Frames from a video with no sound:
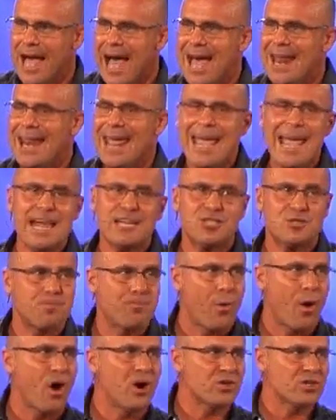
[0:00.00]
And each
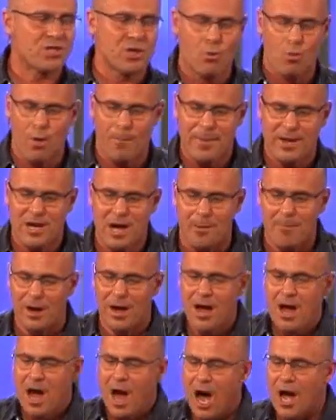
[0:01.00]
person will become
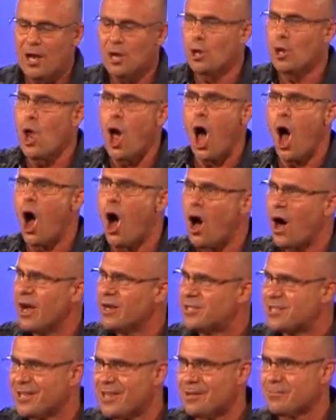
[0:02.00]
a law
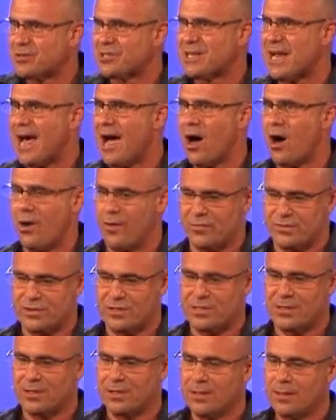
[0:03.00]
unto
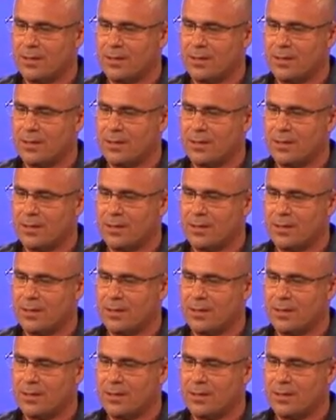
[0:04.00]
themselves.